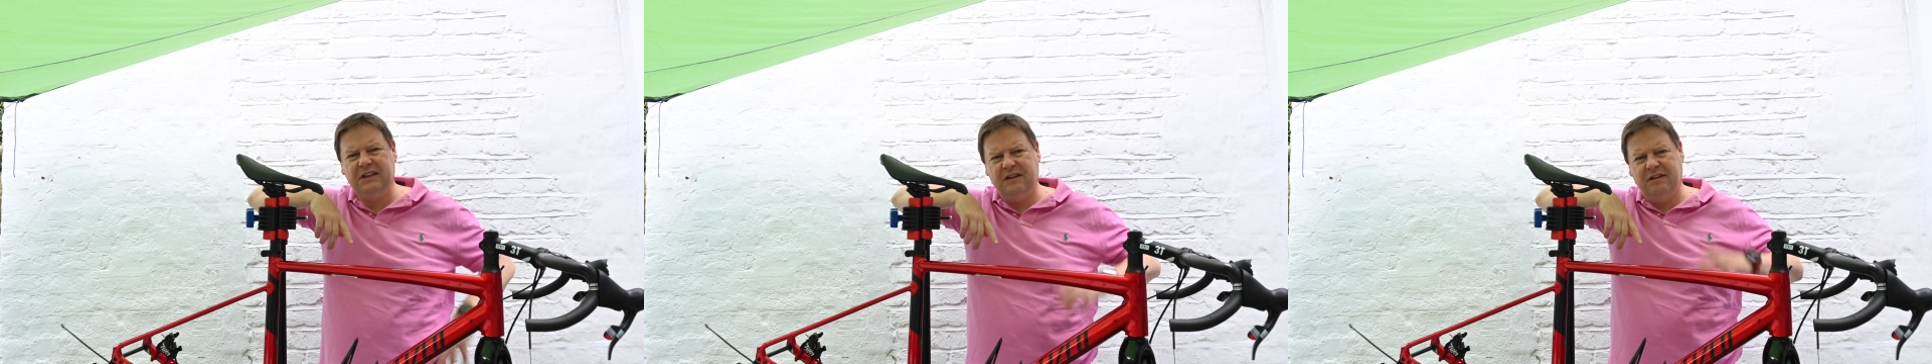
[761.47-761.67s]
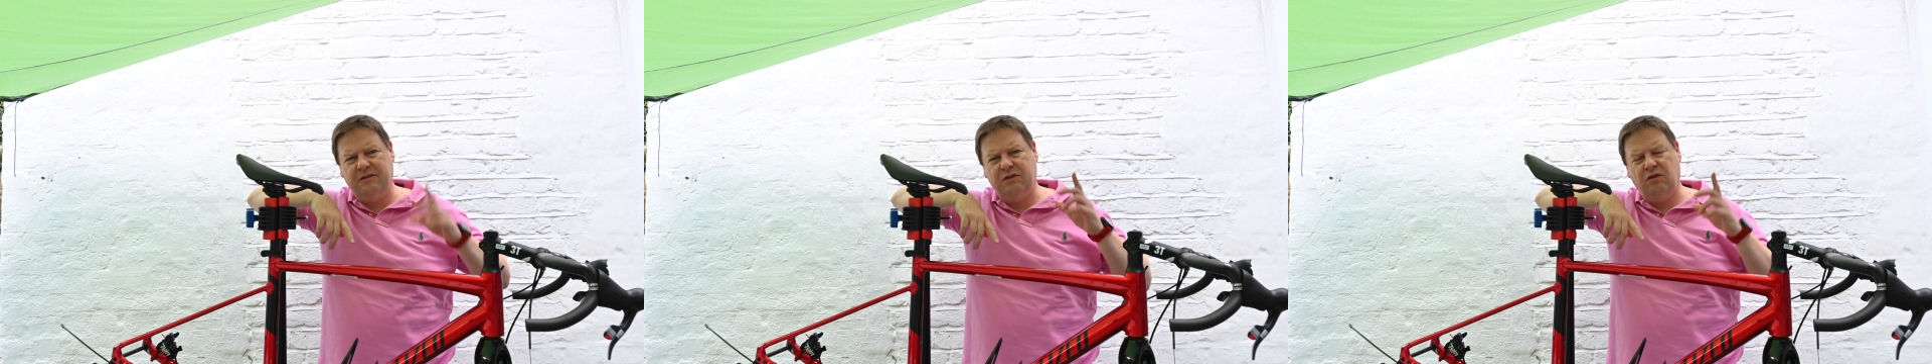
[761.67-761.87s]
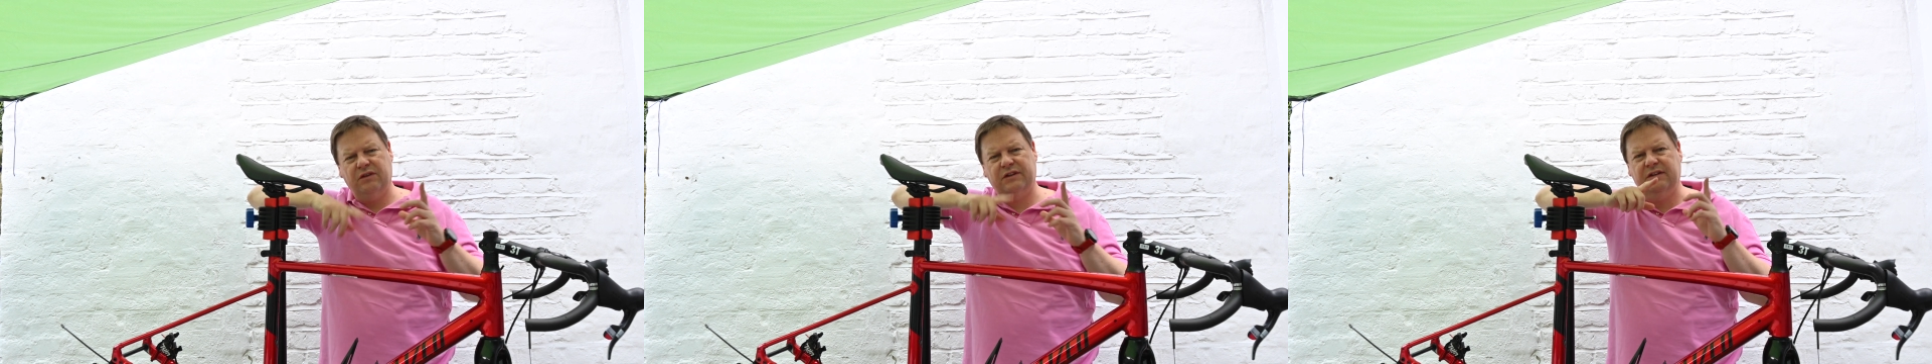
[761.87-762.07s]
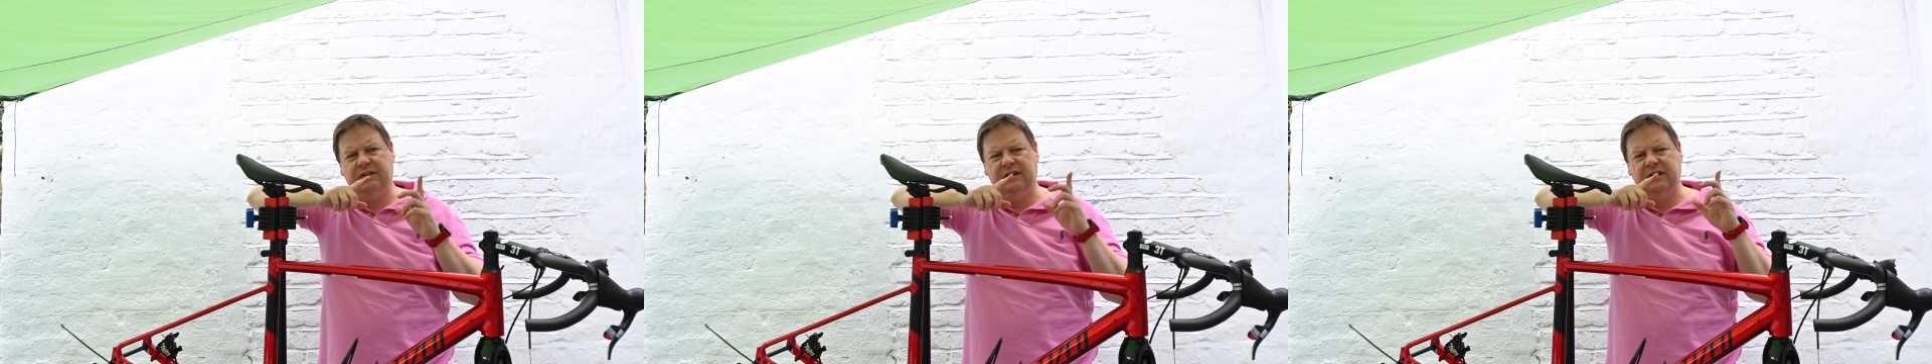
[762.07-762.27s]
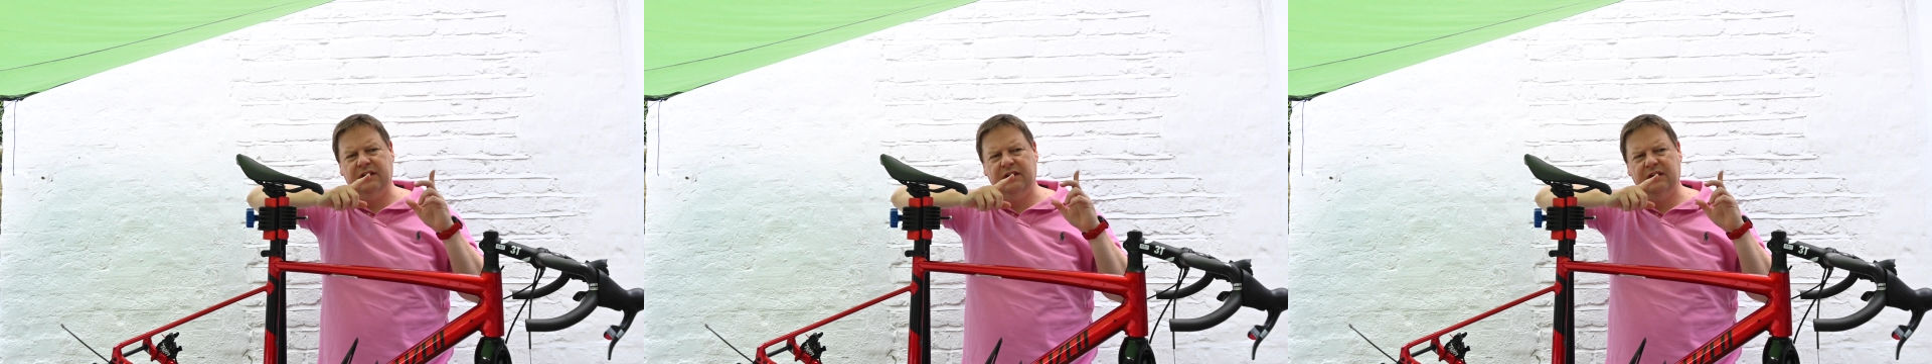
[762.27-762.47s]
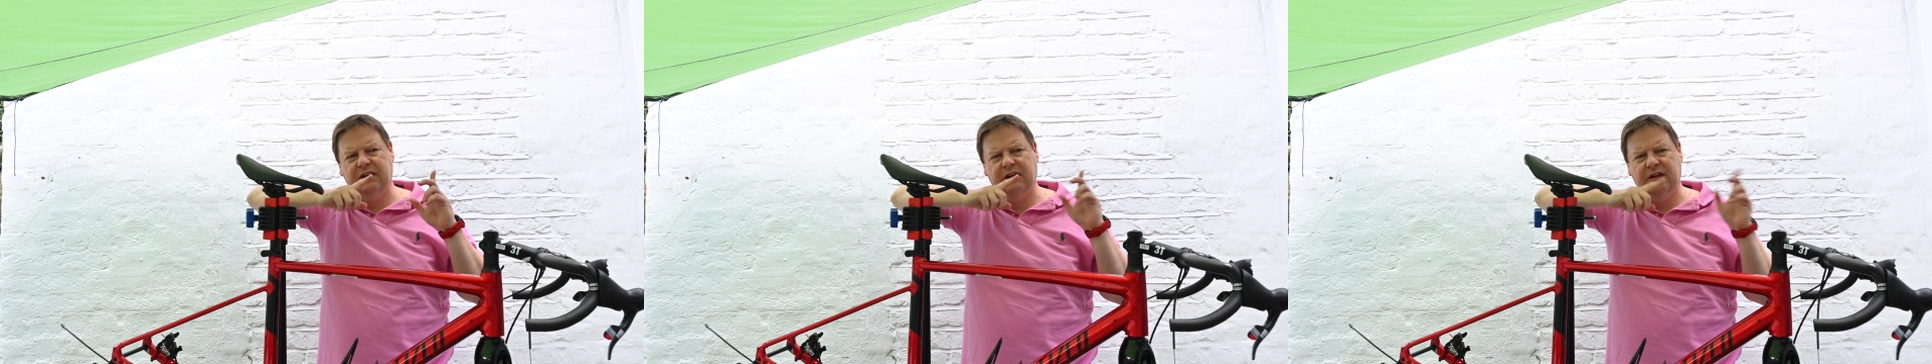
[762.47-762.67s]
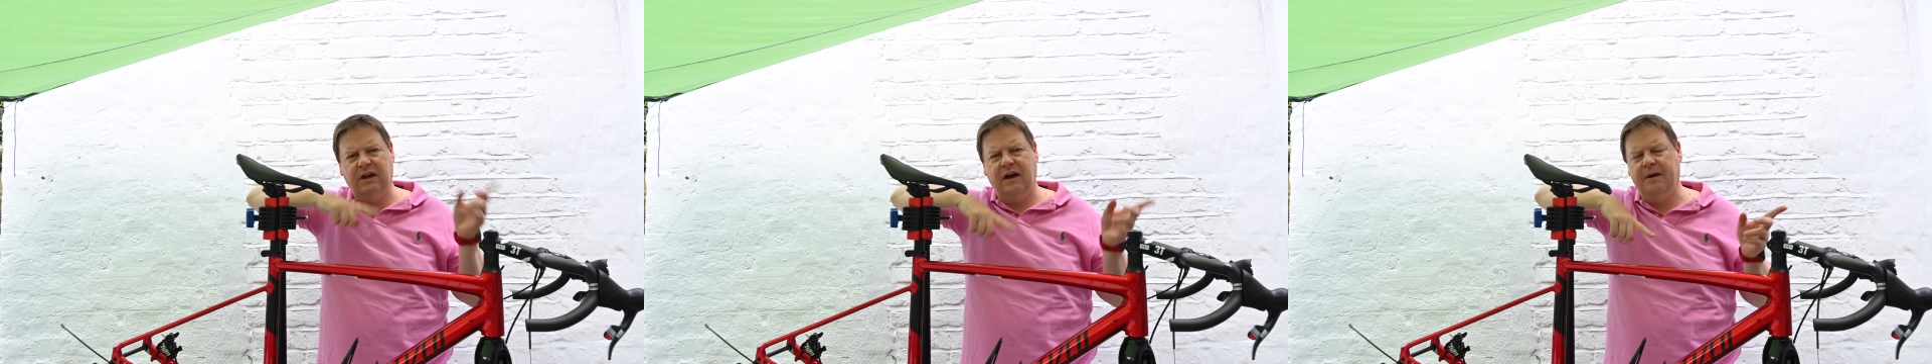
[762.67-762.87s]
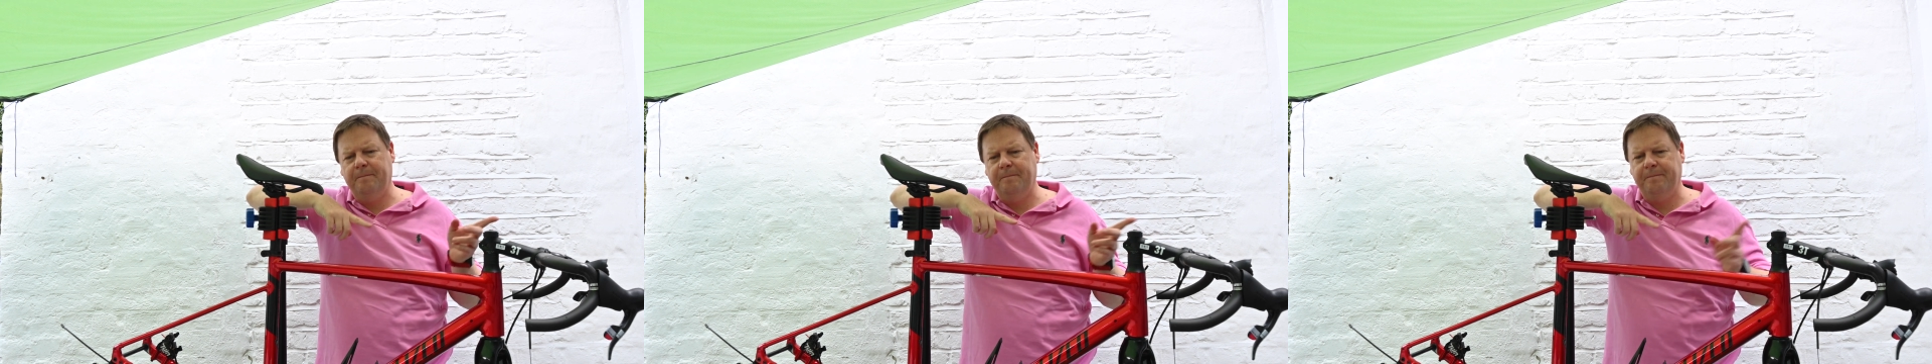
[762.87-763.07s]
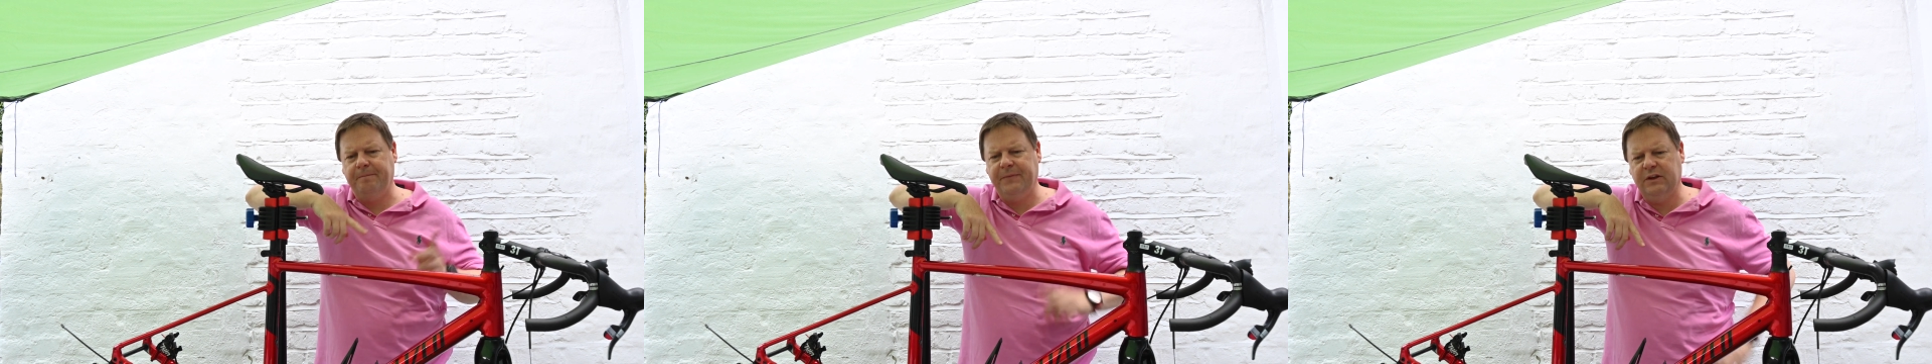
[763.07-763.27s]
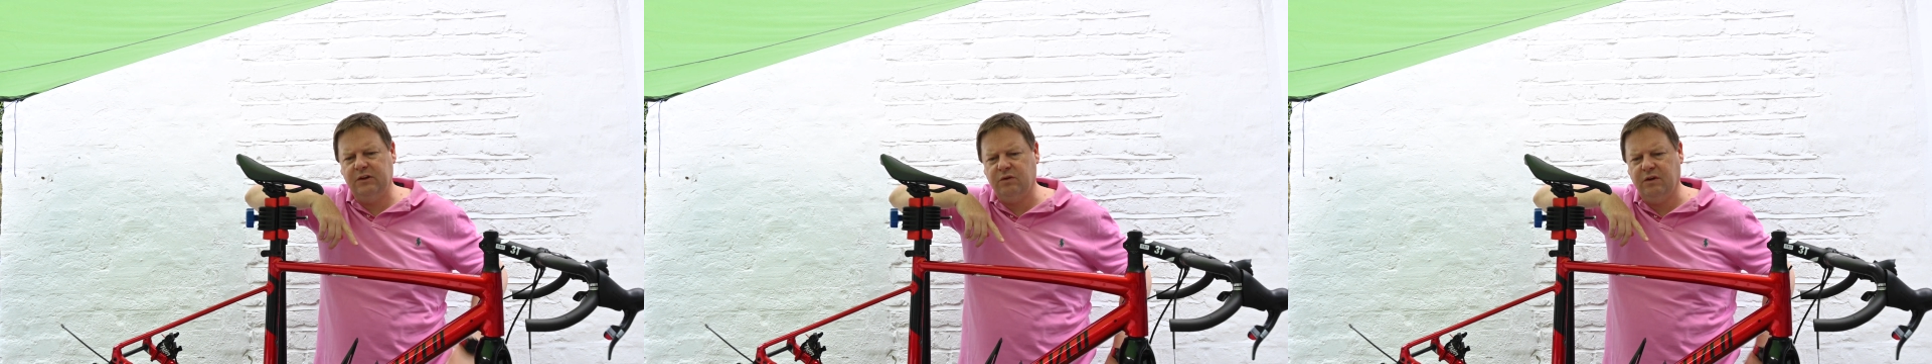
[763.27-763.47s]
I've got the
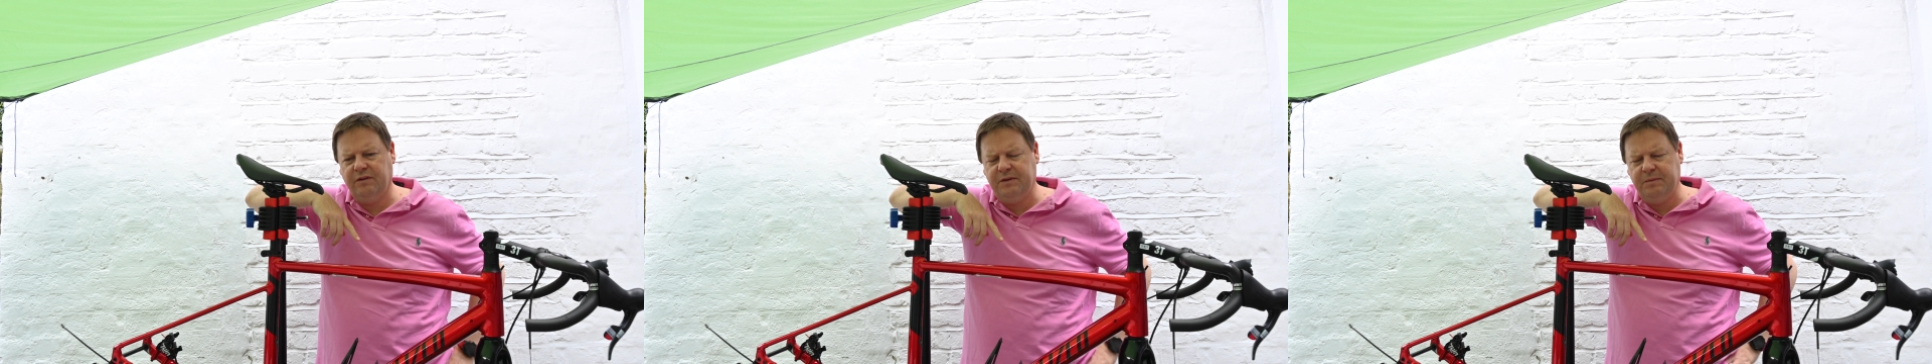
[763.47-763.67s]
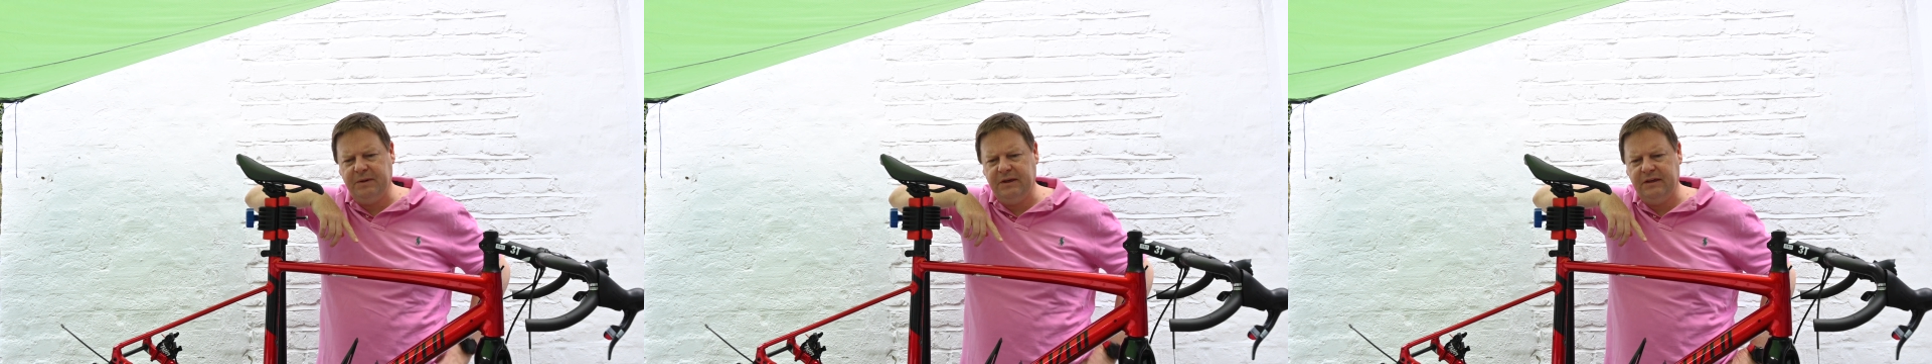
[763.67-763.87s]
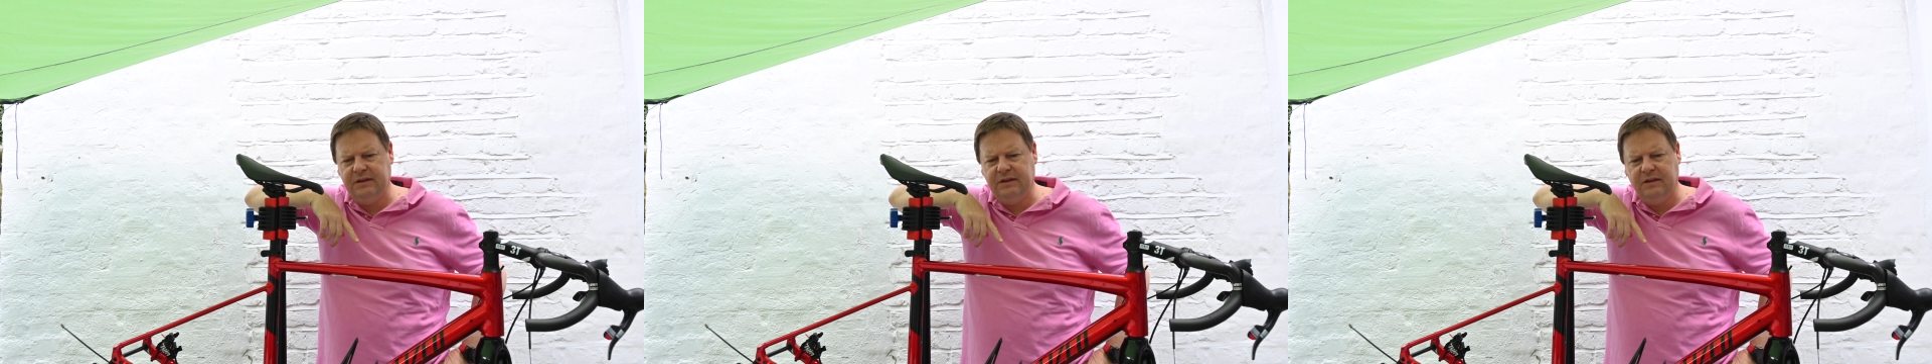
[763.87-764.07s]
12-speed